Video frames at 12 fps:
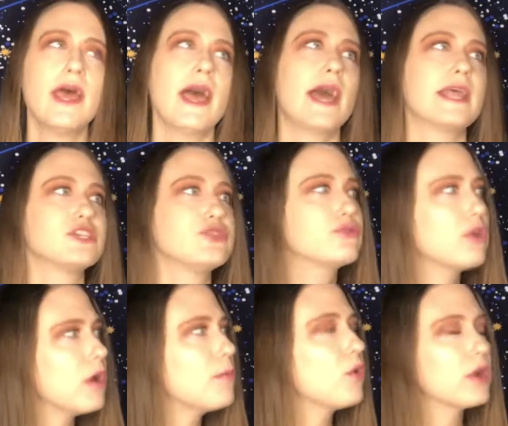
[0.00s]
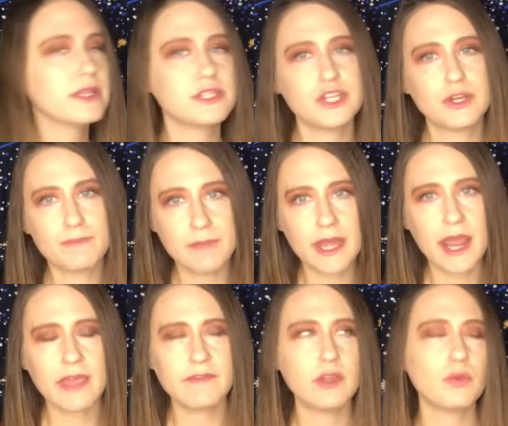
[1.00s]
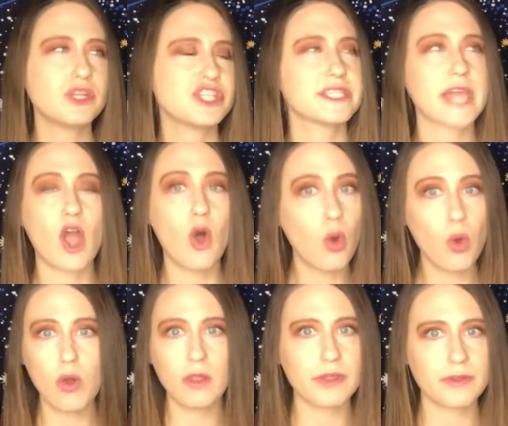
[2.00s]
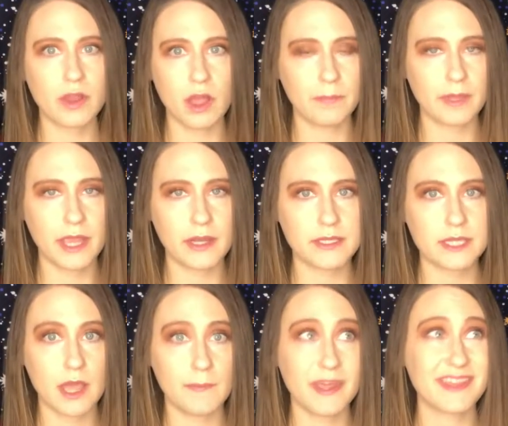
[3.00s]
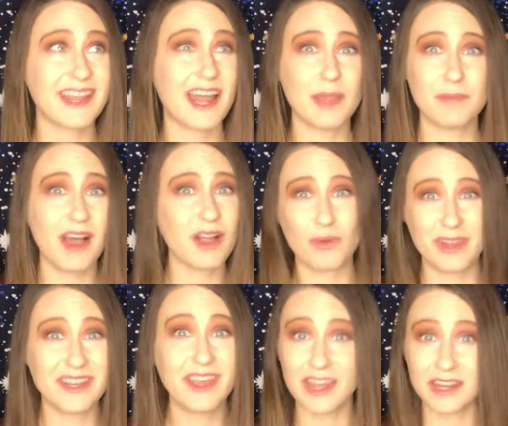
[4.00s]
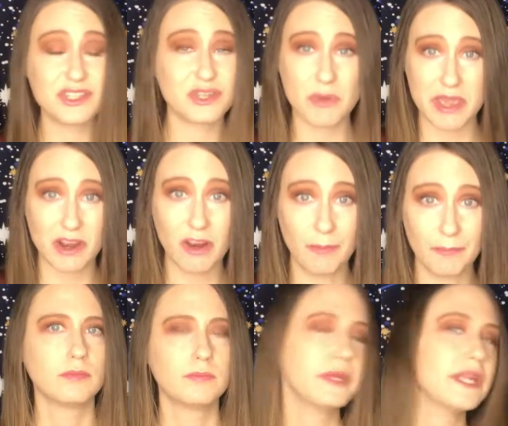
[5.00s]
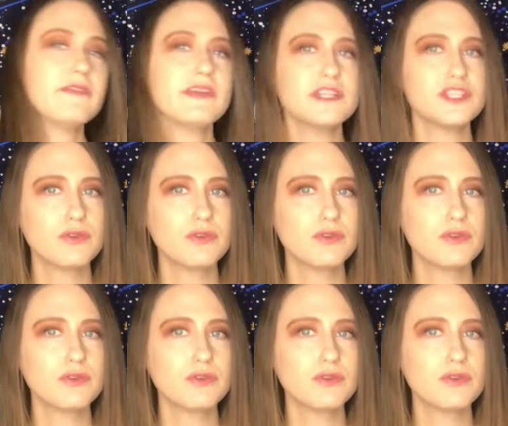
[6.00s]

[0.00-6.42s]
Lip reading: and as you grow more into your midheaven, which is a whole other complicated topic that I am not going to get into here. But even as you